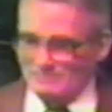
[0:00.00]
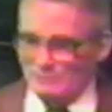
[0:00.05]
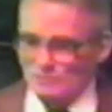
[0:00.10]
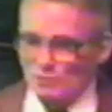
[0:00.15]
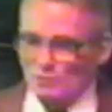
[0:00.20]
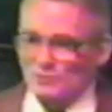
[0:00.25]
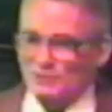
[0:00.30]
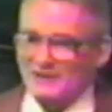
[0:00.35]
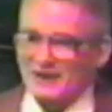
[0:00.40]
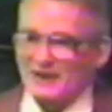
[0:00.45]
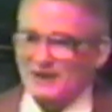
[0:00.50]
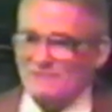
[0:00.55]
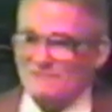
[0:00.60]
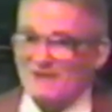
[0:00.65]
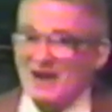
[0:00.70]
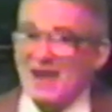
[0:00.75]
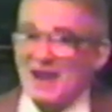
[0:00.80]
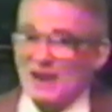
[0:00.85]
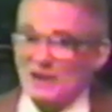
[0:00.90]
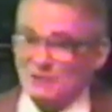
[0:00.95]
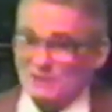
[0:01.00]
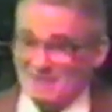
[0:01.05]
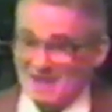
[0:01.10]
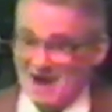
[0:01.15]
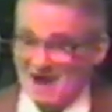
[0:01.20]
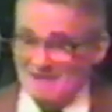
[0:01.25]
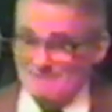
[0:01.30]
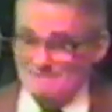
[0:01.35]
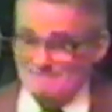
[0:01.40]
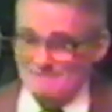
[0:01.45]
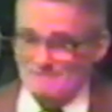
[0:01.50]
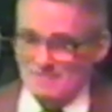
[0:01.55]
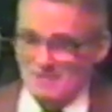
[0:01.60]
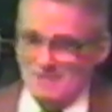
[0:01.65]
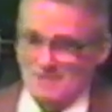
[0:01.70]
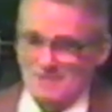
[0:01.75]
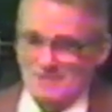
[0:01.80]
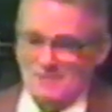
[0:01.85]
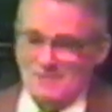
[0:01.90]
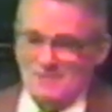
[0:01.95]
You can take advantage of that.
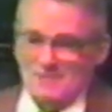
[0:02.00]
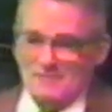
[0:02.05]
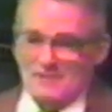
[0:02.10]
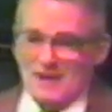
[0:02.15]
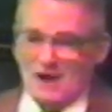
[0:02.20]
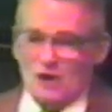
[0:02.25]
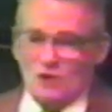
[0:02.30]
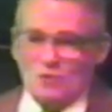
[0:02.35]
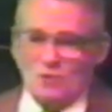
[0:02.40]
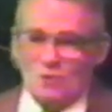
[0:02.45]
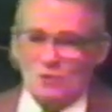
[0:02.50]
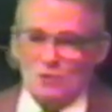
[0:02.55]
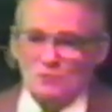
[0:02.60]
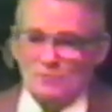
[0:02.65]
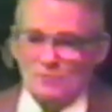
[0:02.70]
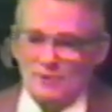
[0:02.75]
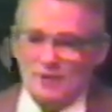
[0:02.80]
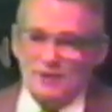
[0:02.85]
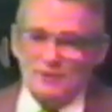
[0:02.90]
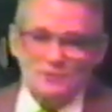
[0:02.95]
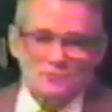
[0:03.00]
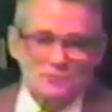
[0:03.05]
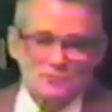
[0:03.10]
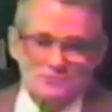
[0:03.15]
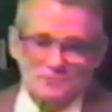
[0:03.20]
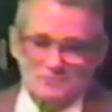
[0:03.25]
Now, of course, with us,